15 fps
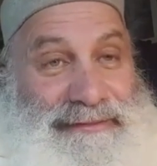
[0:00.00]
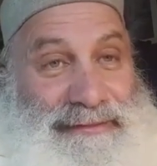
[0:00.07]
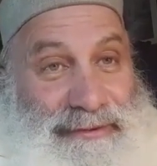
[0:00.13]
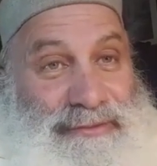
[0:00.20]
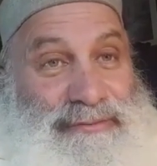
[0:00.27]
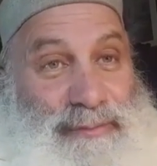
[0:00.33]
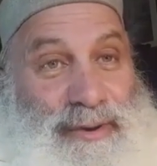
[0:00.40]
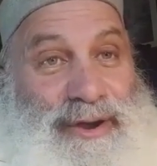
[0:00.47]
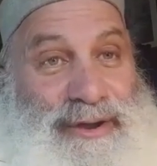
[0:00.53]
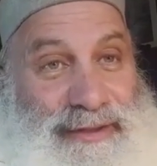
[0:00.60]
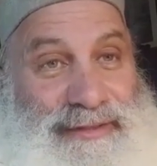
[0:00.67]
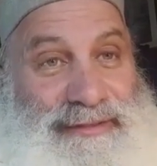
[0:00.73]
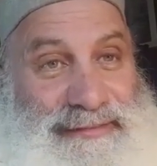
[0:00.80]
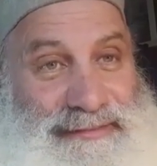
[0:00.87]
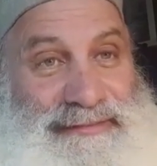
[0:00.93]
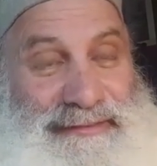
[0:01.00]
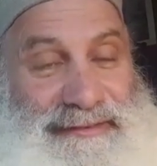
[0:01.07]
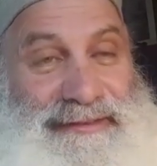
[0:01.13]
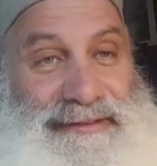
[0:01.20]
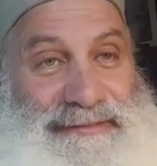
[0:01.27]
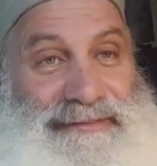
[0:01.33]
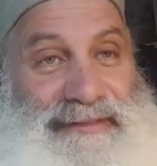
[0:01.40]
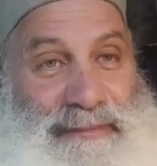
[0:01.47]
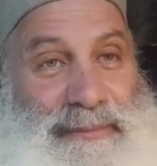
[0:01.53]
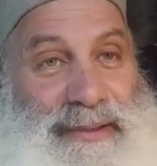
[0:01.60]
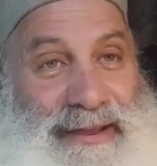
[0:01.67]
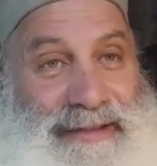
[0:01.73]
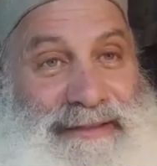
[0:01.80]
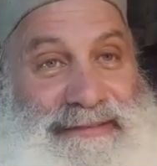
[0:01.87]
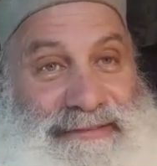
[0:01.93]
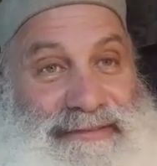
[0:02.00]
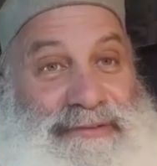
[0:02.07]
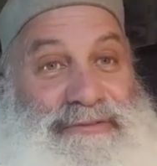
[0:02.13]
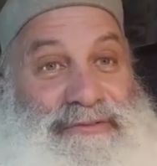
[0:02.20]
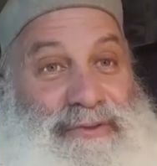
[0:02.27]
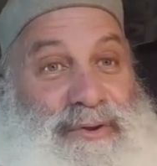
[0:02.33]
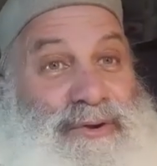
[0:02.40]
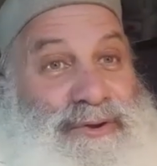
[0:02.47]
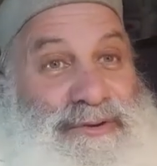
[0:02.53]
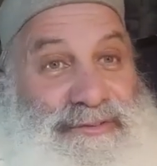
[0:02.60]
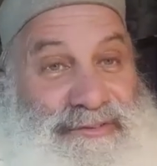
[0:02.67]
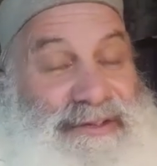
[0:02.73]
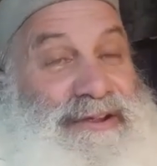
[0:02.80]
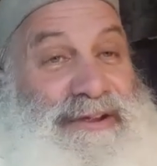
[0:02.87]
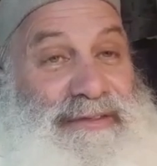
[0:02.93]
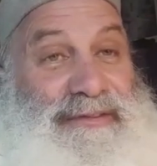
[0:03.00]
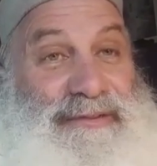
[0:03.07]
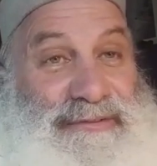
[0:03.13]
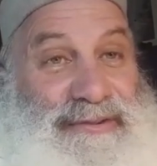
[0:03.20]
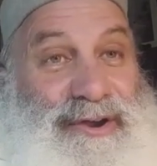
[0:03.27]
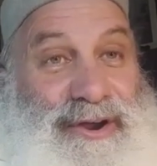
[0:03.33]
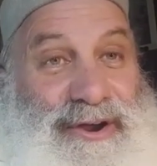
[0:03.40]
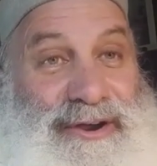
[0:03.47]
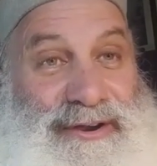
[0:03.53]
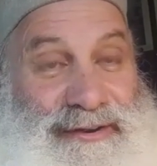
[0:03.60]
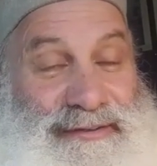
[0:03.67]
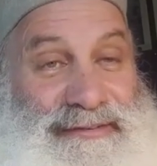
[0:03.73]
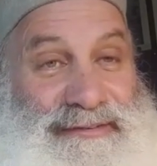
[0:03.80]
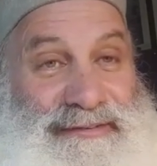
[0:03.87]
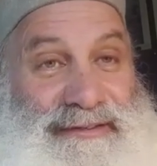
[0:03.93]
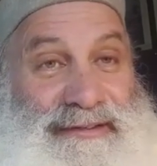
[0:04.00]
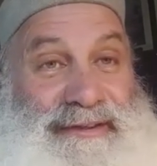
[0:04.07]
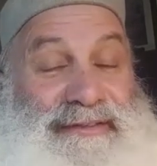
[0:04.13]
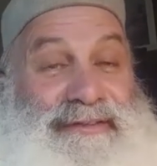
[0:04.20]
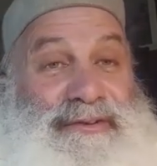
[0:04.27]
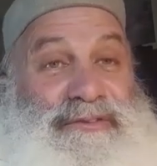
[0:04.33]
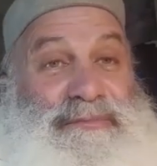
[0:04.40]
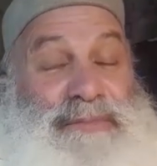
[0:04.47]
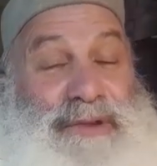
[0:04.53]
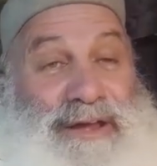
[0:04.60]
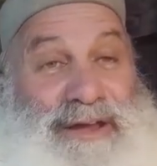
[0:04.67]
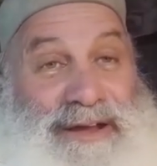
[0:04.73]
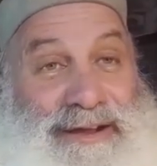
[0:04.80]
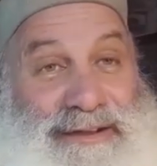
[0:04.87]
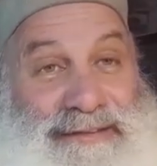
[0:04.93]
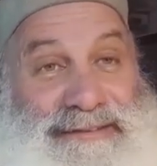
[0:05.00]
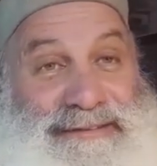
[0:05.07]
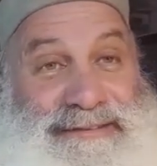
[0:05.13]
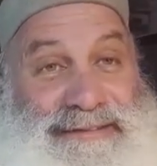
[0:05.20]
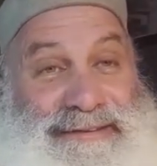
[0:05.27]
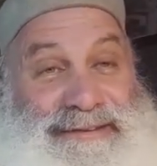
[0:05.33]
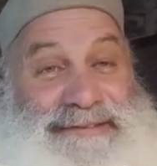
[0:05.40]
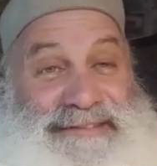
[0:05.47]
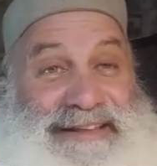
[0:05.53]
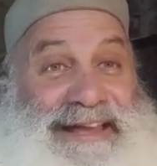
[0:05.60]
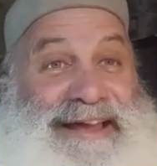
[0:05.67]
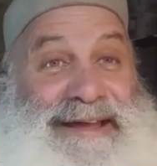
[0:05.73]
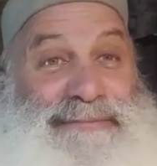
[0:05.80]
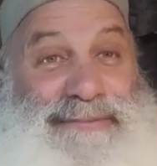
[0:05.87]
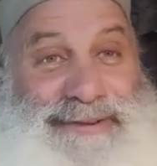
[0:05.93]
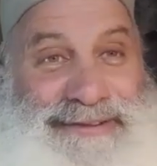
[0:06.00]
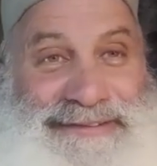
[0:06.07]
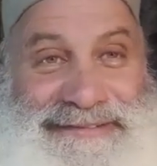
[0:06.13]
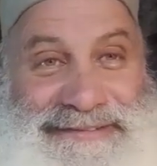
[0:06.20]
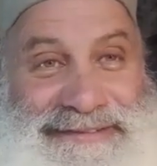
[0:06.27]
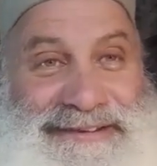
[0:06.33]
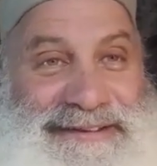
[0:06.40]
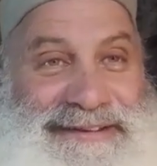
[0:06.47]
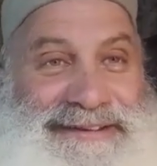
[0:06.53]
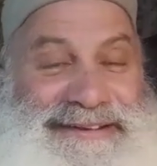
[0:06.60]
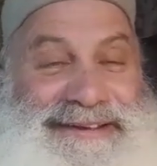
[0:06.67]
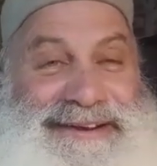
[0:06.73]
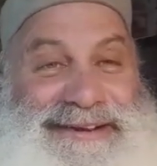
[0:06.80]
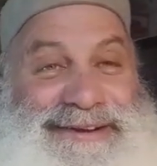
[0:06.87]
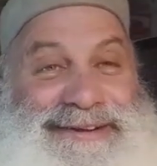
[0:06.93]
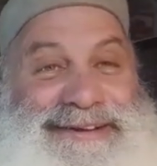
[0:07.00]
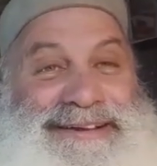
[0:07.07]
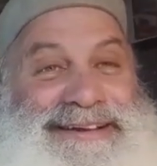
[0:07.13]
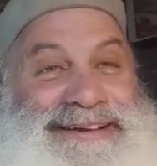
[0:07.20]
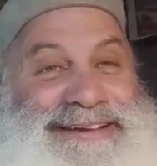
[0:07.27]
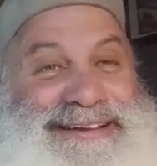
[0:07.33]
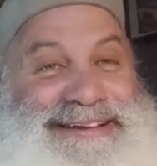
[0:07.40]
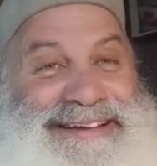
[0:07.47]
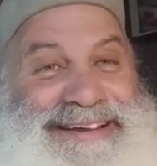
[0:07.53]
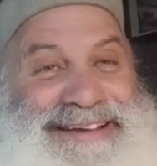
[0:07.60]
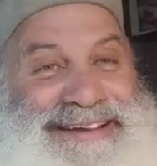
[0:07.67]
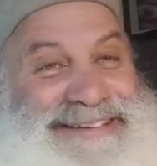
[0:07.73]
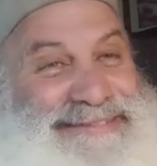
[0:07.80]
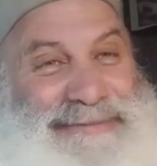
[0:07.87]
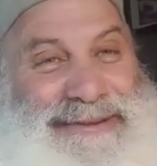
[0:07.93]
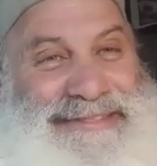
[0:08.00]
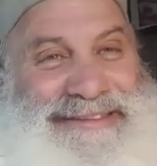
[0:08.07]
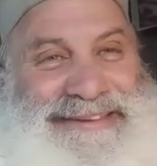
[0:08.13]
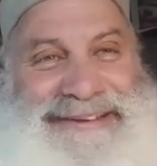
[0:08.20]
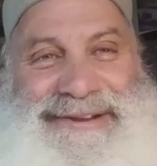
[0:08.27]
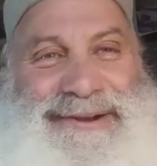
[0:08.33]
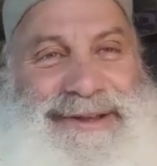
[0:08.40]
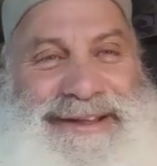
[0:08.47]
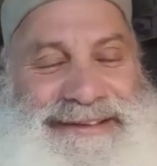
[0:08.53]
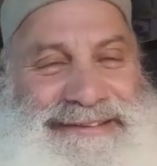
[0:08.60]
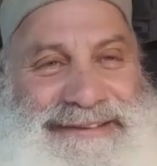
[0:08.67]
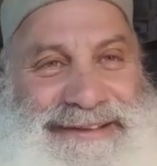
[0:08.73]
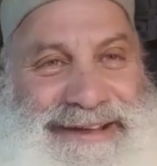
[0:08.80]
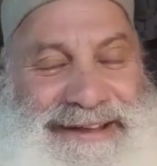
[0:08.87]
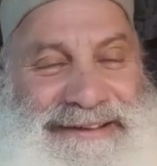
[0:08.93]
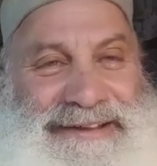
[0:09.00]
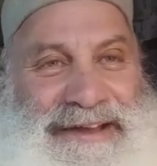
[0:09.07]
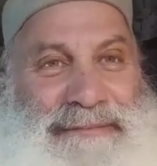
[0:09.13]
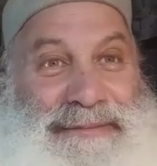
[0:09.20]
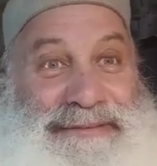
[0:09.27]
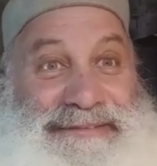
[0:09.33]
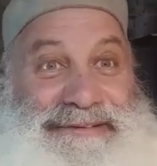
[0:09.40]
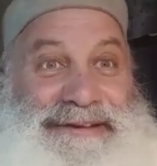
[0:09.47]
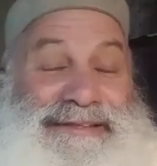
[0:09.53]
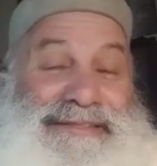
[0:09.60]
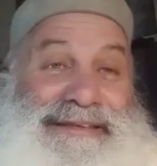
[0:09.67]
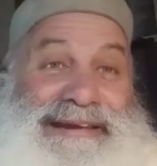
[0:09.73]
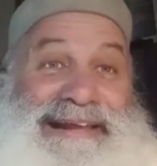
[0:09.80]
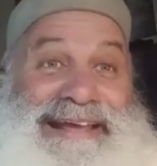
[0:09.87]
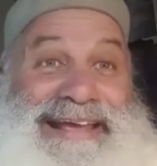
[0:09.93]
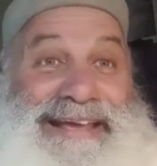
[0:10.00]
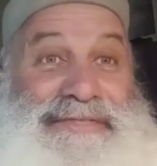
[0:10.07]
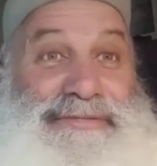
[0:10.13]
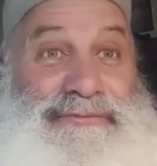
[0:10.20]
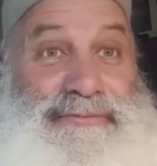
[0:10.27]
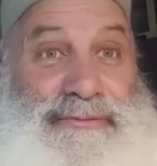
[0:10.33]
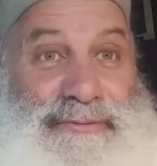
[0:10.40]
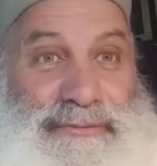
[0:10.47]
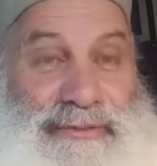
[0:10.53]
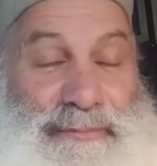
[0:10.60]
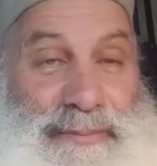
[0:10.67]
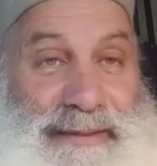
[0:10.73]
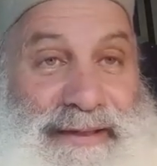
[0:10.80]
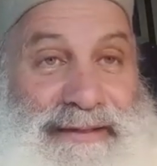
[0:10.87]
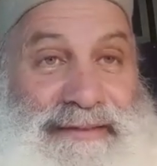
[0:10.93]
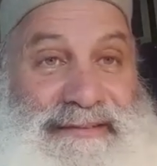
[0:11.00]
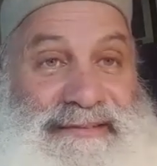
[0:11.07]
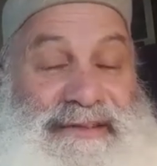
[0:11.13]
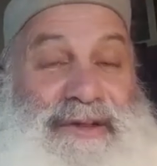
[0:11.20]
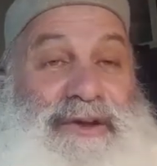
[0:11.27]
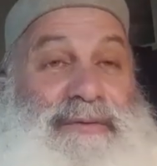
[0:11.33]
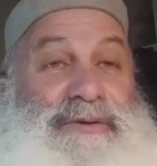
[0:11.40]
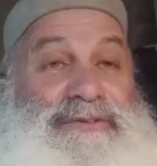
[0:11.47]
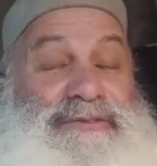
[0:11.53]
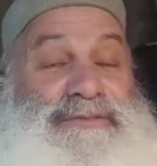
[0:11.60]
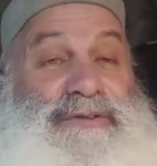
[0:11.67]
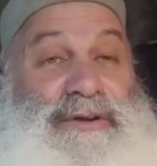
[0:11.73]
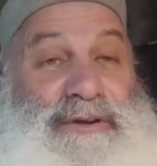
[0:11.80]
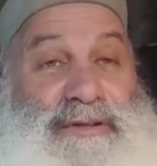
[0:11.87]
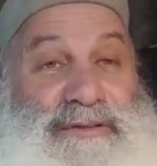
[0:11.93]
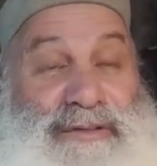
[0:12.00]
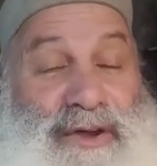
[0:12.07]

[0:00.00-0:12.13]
There's walls to the palace. There's doors. There's guards. There's blocks. There's cameras. You know, it's one thing to call out to God, but it's another thing to get through the palace, which of course